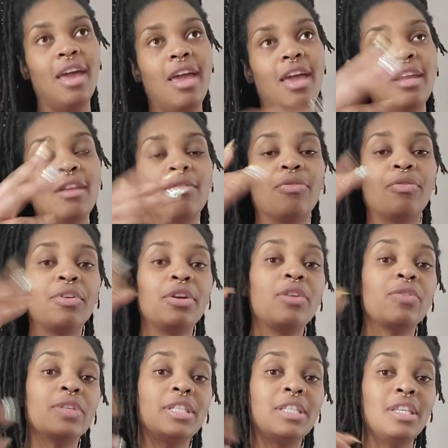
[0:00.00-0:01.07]
in a
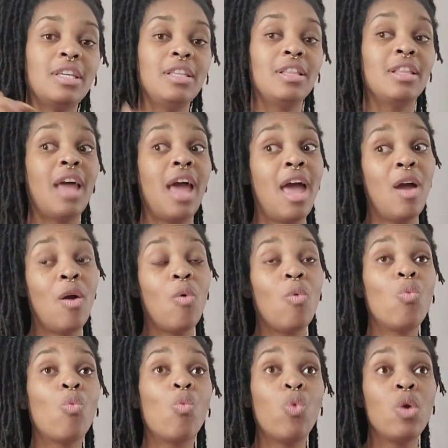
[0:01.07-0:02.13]
frequency that
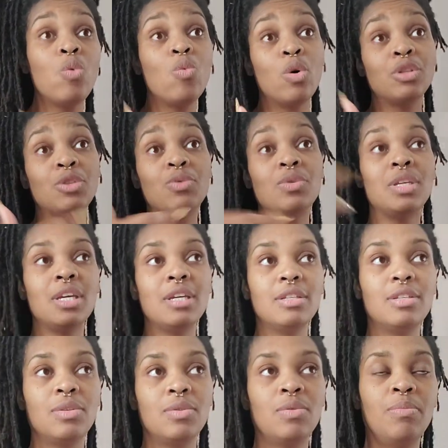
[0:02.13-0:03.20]
we want to get
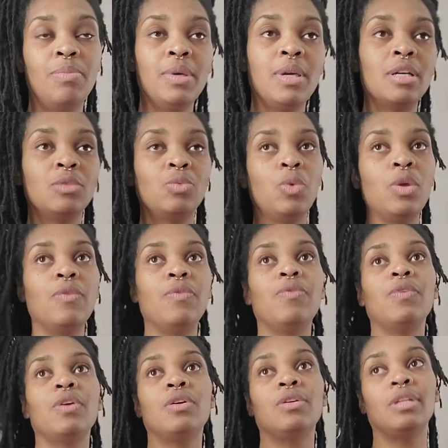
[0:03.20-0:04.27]
to because we
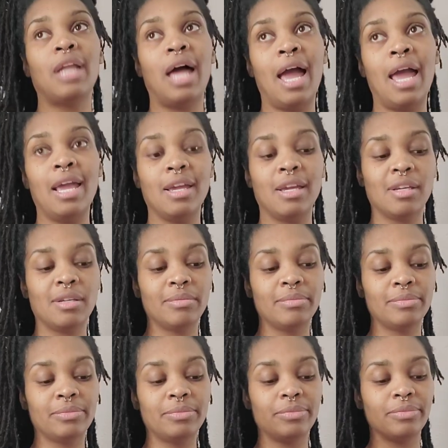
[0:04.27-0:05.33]
feel like,
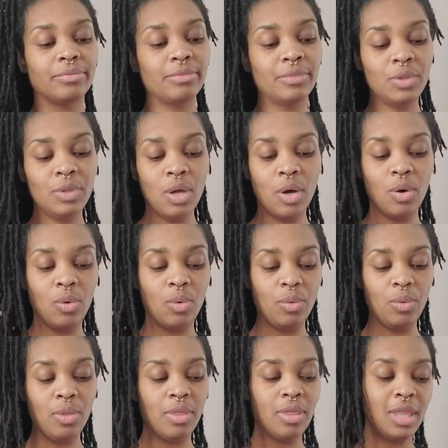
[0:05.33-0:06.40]
you know,
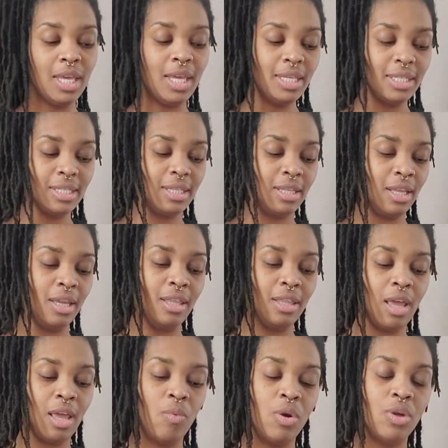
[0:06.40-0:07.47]
this thing
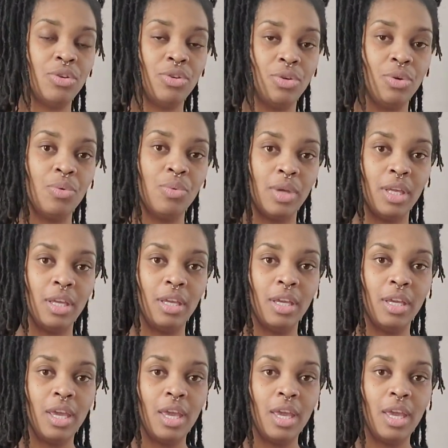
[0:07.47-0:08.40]
that we're doing